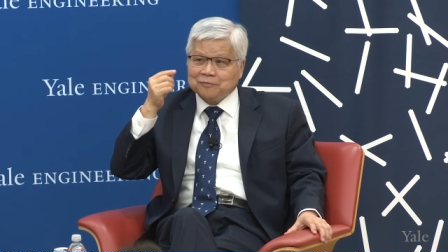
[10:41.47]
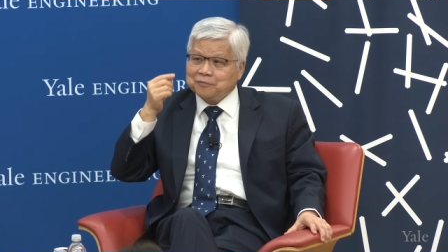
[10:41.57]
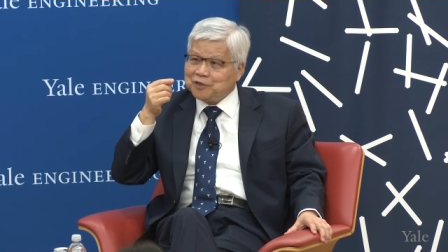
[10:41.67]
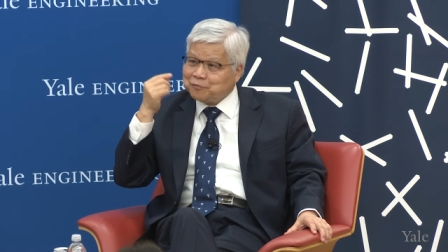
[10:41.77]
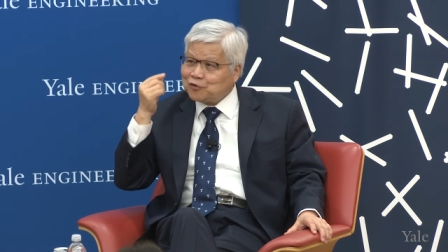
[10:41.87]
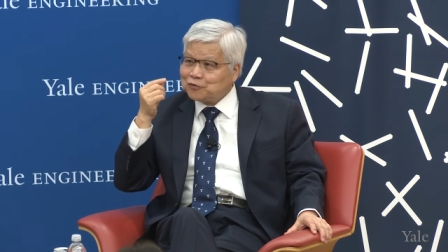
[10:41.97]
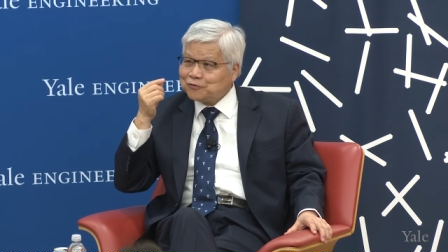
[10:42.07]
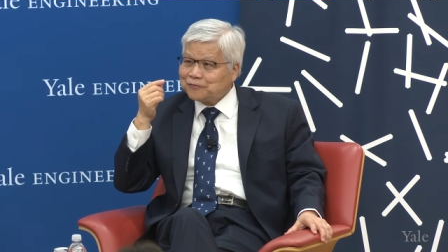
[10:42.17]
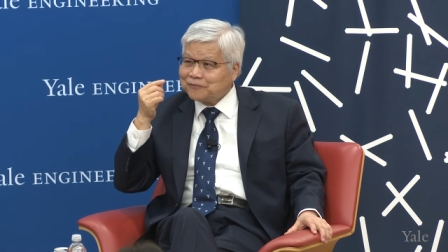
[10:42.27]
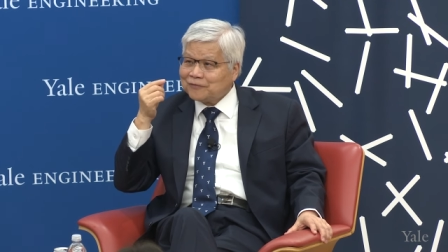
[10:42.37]

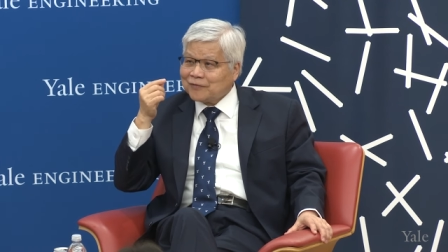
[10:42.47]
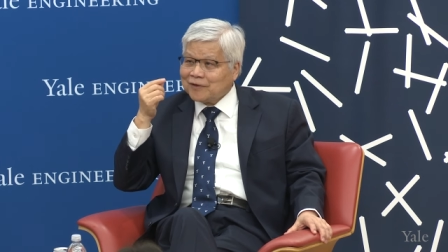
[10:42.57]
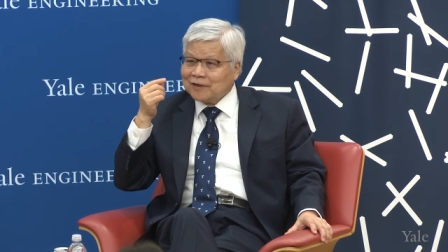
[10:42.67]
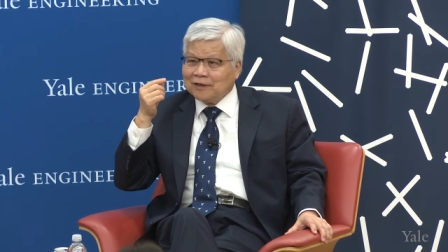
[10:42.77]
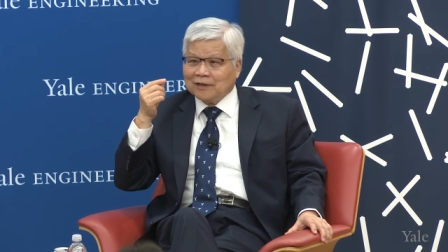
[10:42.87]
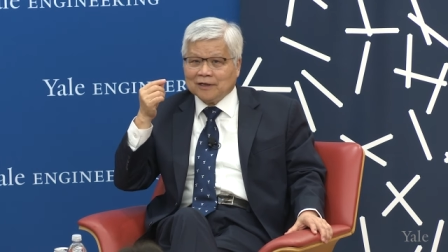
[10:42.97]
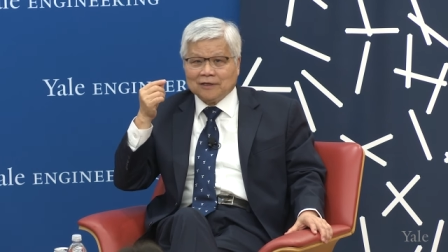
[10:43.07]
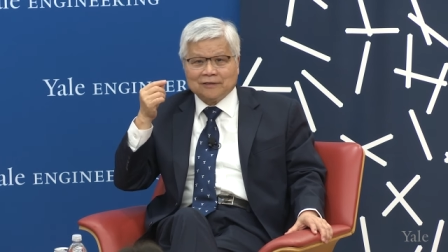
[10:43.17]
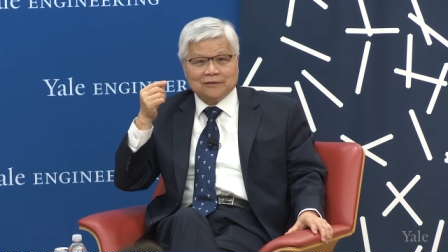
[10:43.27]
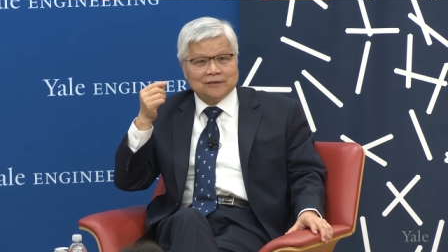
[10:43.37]
people,
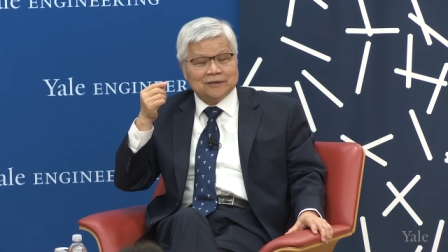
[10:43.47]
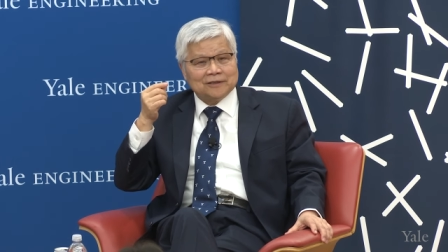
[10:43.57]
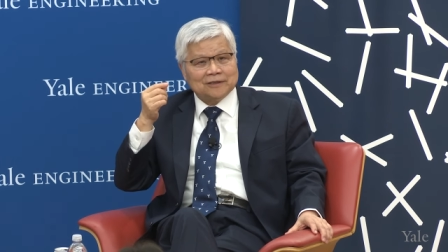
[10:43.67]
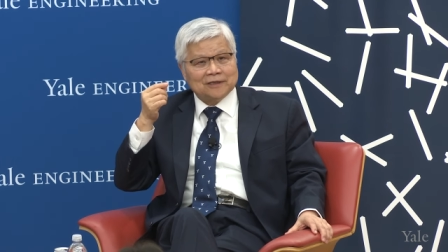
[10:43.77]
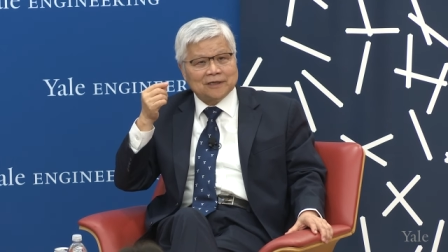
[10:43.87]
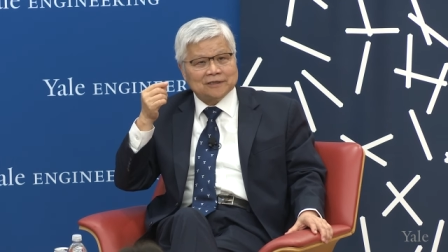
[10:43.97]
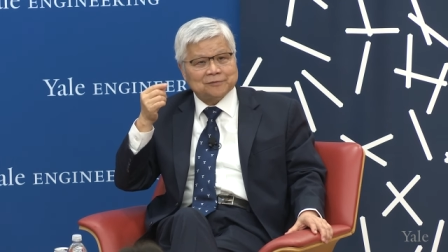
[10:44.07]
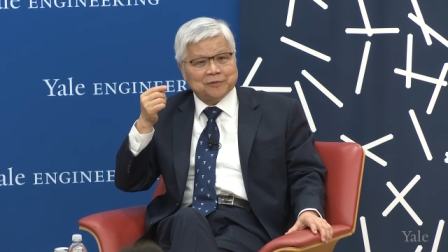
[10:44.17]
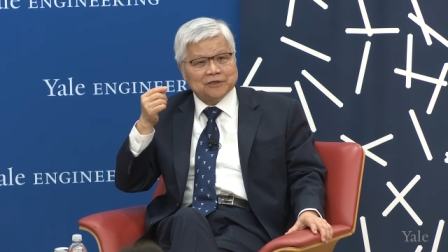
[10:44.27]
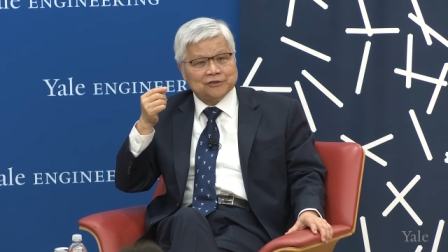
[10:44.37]
and
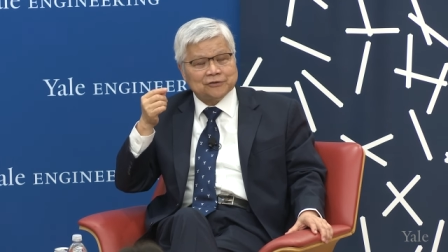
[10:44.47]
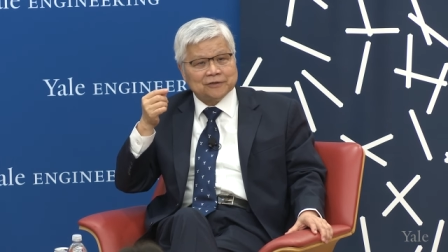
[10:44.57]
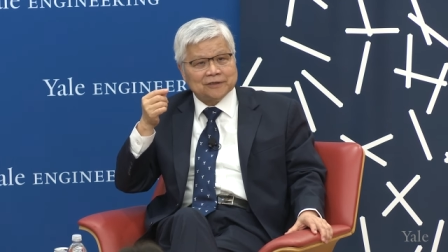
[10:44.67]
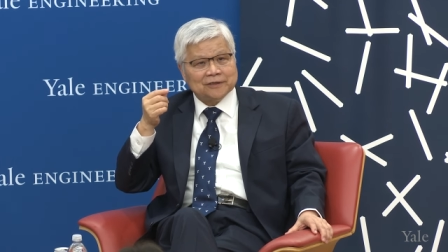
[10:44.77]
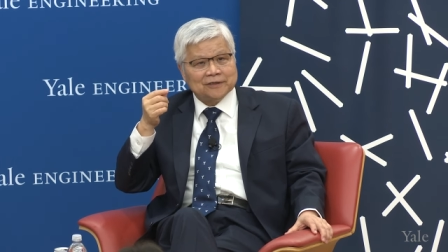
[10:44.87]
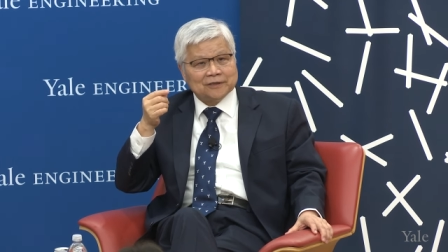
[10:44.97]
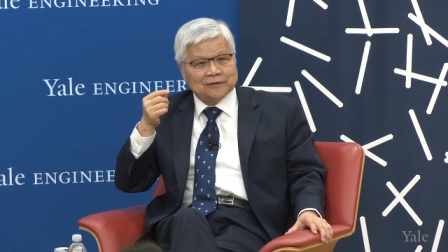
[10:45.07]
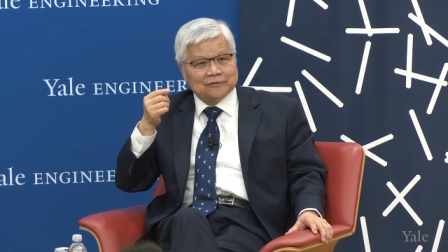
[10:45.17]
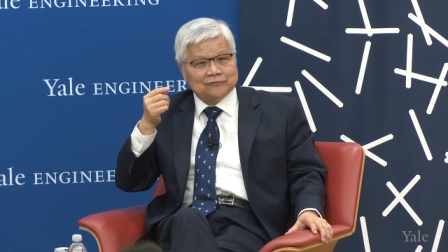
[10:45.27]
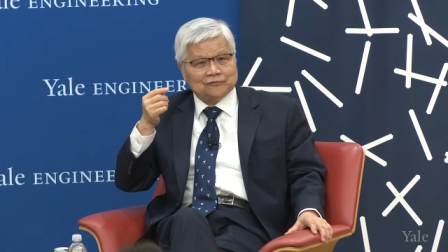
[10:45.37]
especially
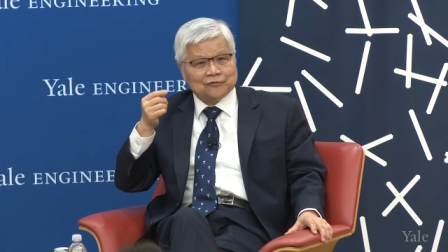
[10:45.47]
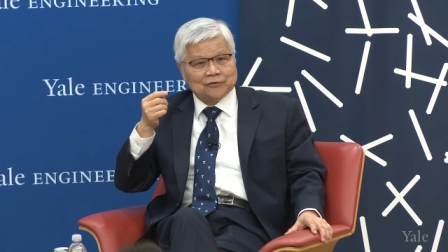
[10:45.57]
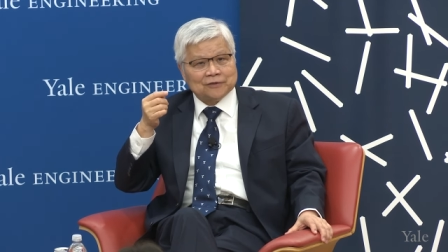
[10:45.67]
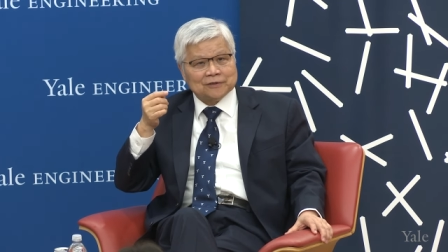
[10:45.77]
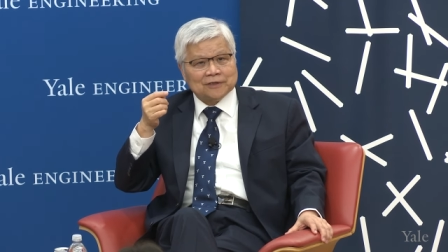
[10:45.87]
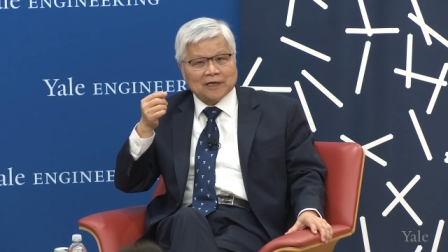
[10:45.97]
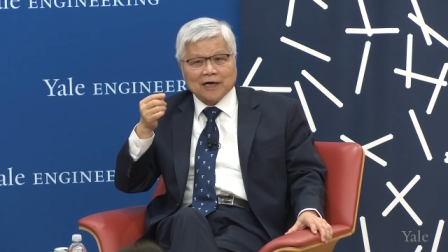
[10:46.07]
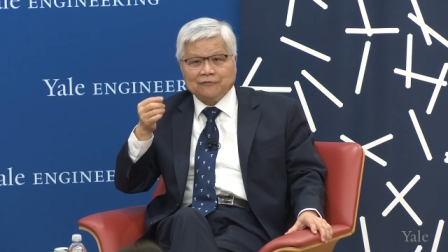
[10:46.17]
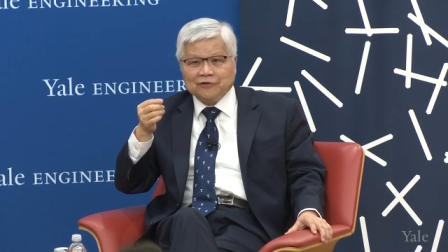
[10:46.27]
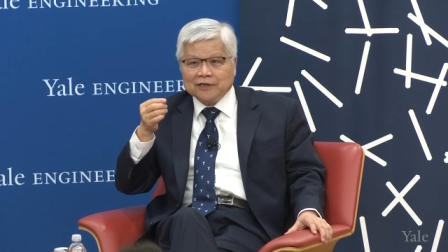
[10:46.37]
for the
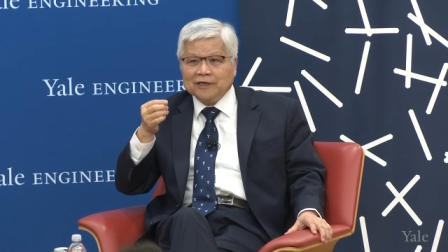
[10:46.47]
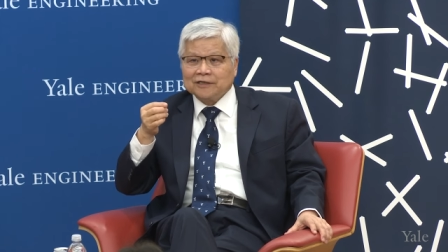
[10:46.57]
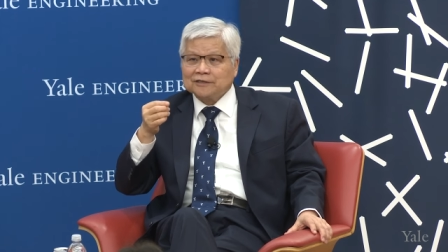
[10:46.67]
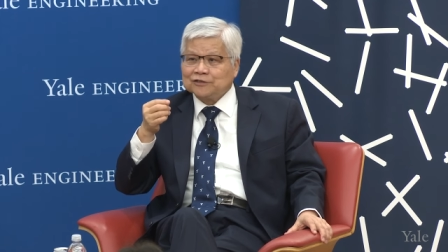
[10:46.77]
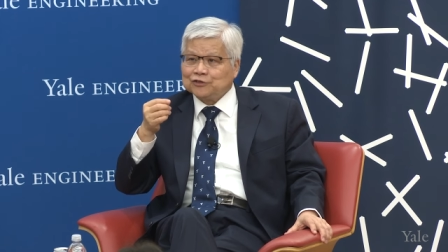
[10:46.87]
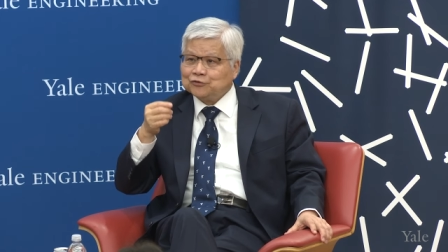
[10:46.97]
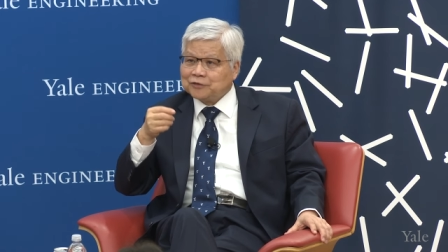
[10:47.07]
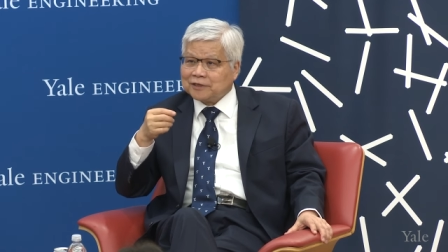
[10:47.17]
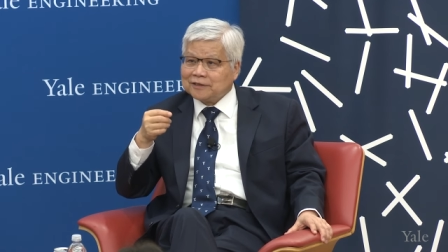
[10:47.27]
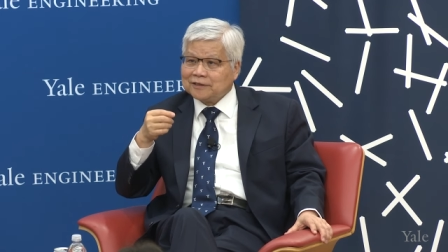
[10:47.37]
Ivy League
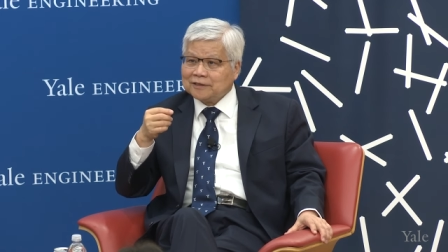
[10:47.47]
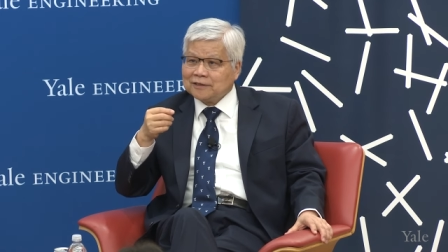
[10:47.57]
student,